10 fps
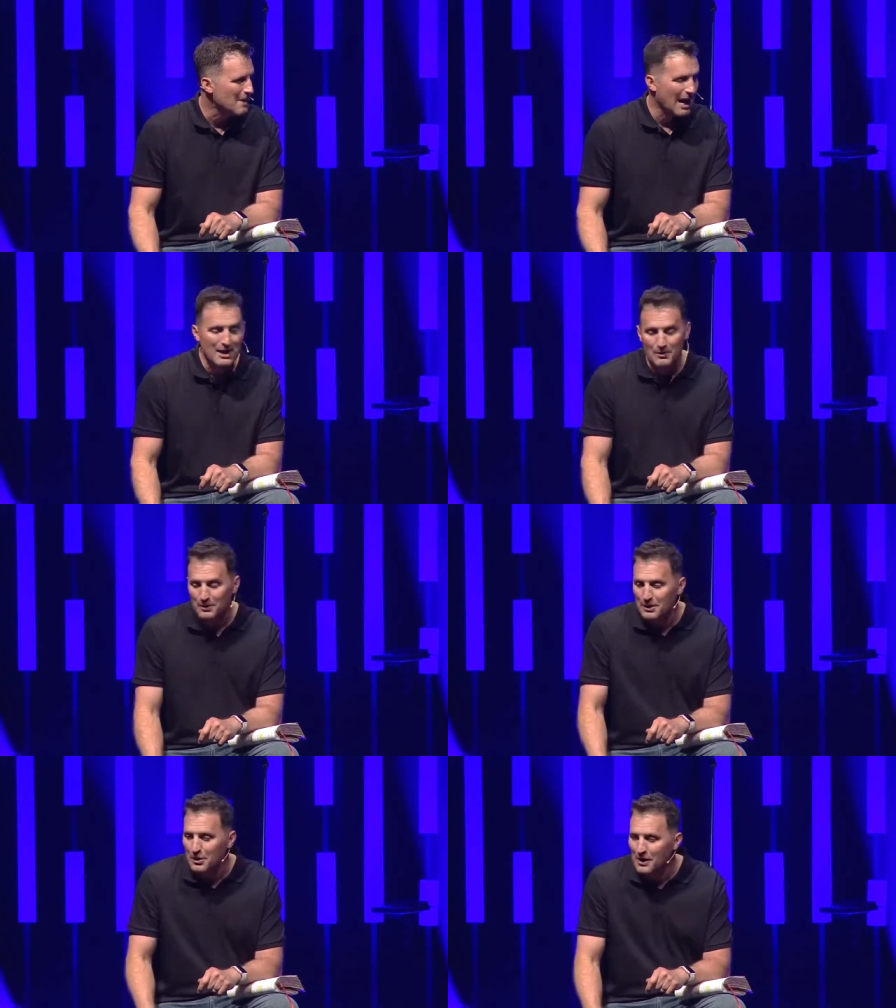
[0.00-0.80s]
I didn't
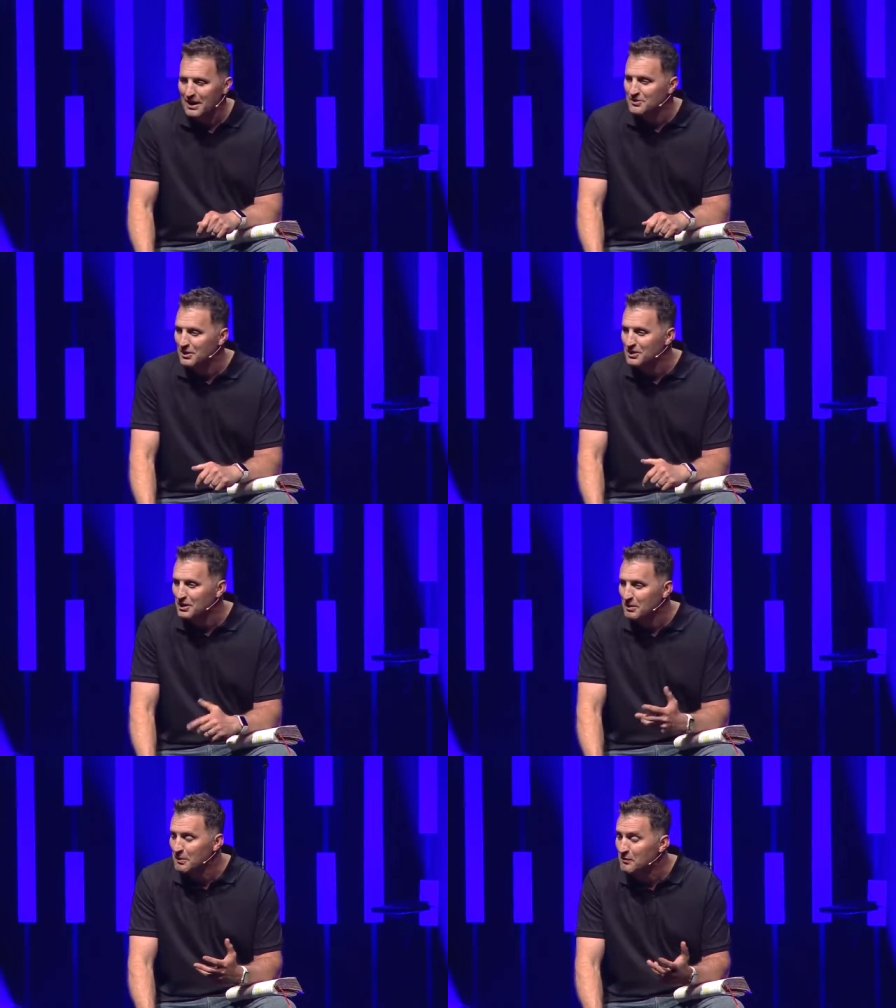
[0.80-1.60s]
really know that until I did
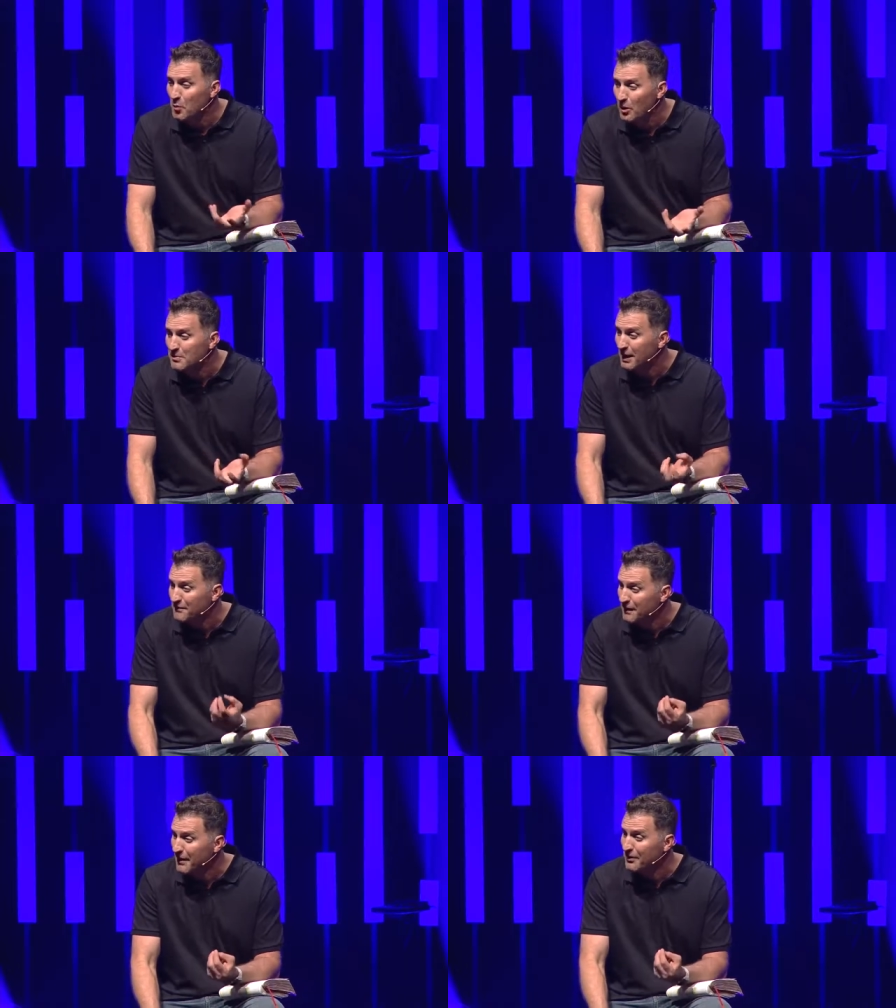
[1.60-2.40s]
a little bit of work, but I
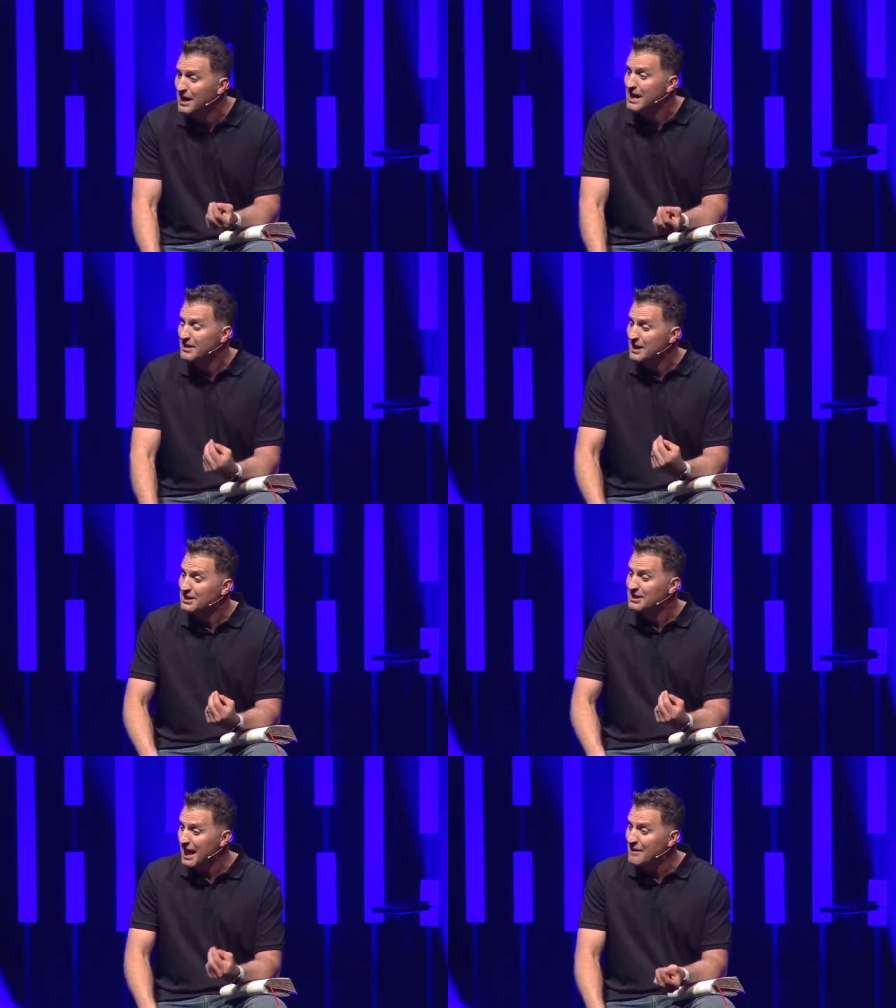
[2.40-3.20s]
found
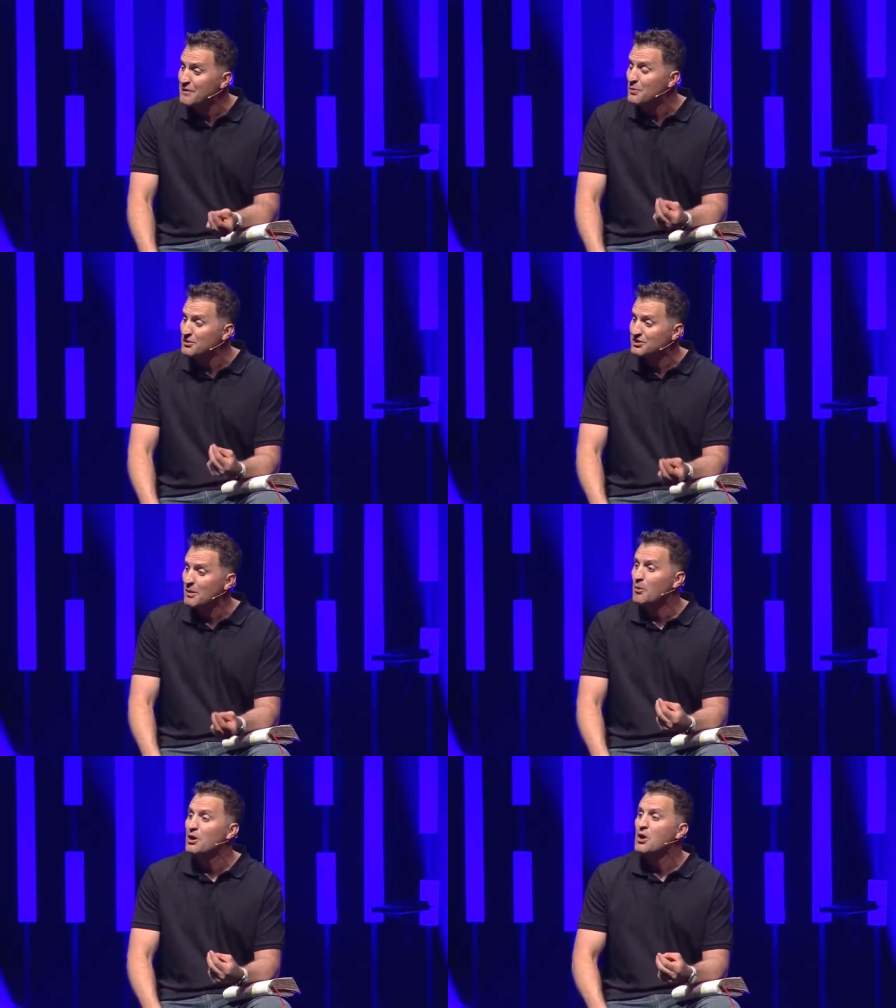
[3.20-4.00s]
that David was
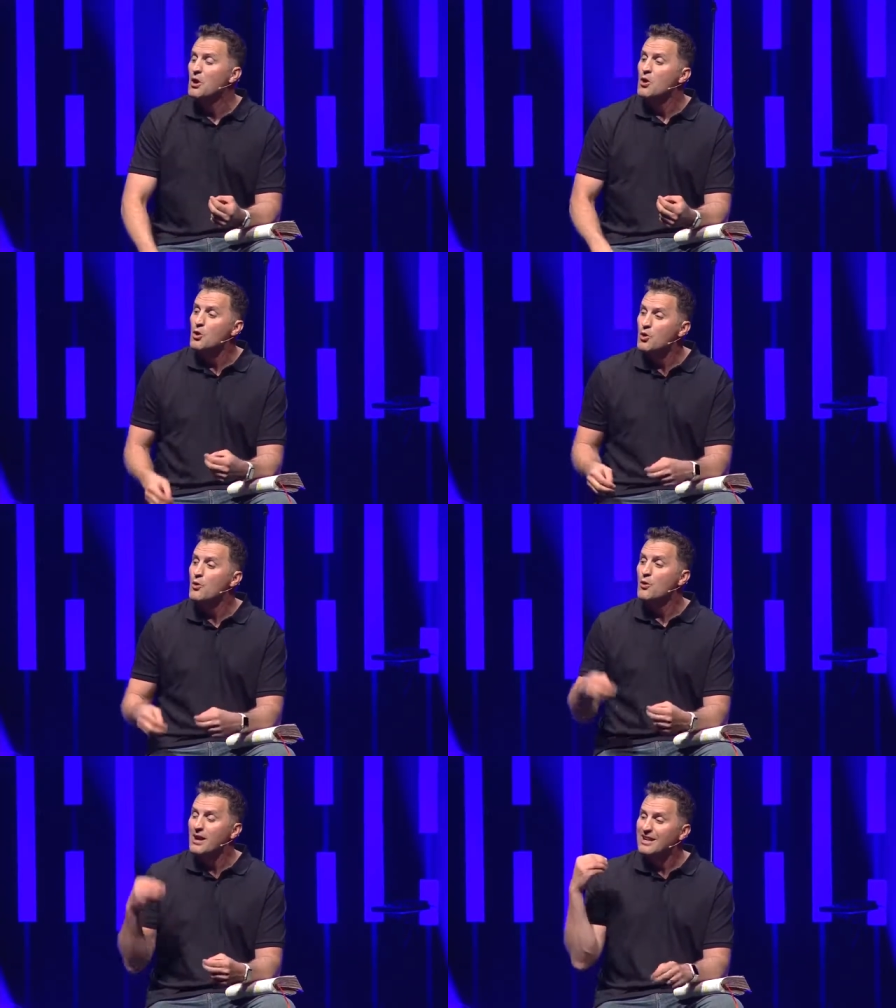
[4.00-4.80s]
someone
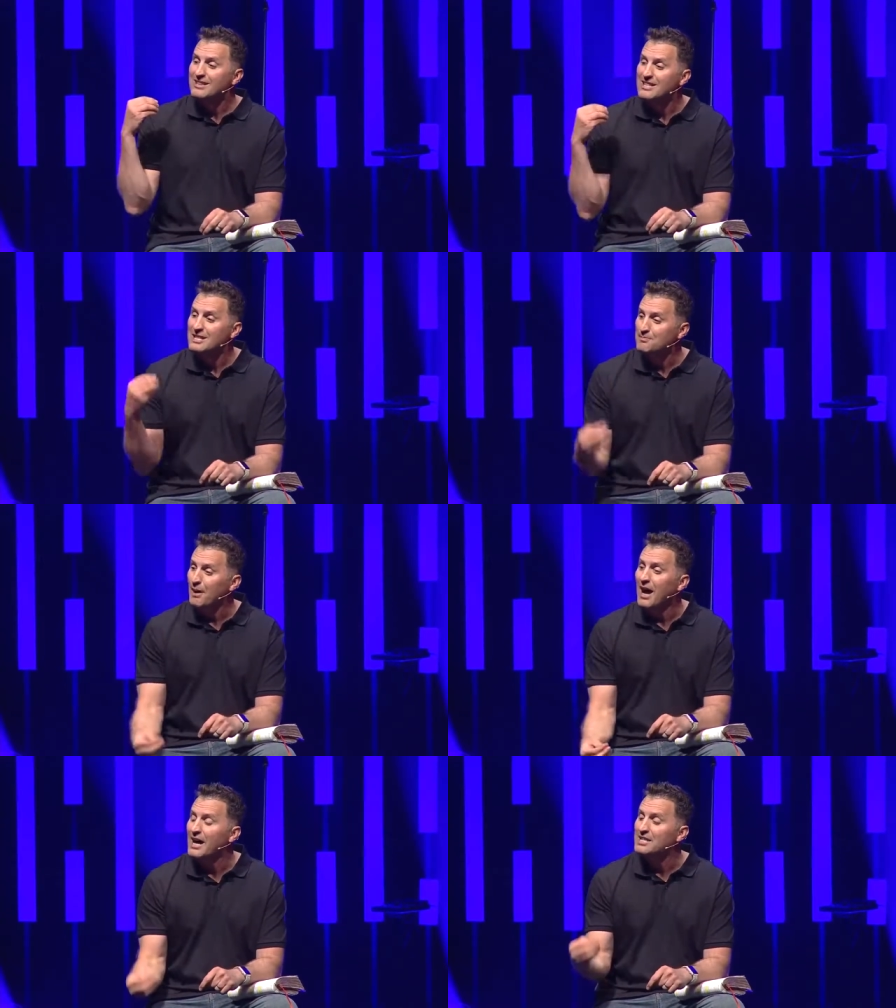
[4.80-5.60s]
who
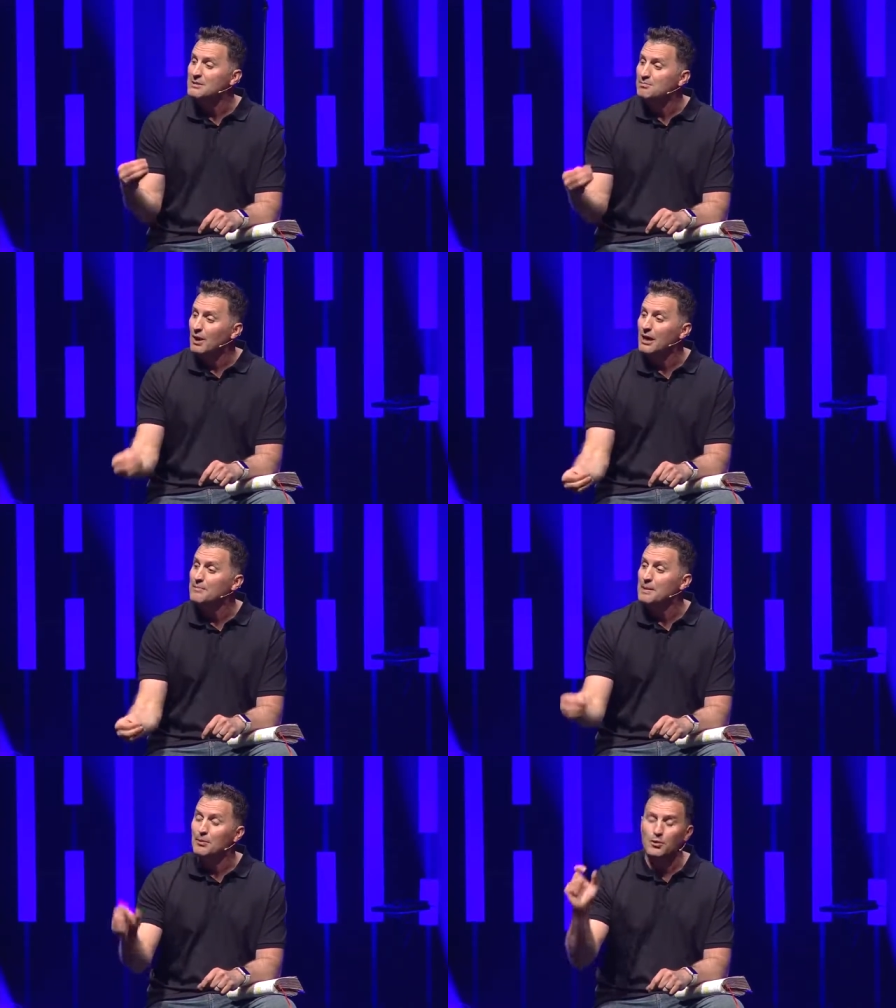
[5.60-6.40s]
despised
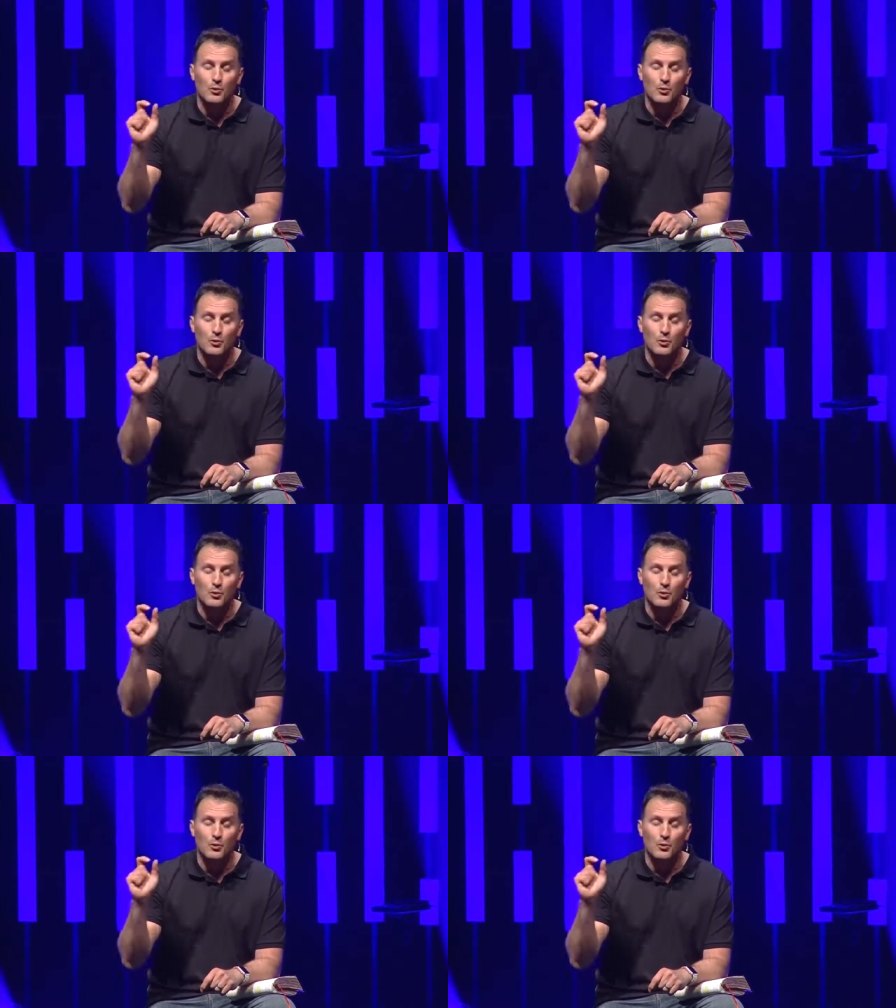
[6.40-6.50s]
blind people.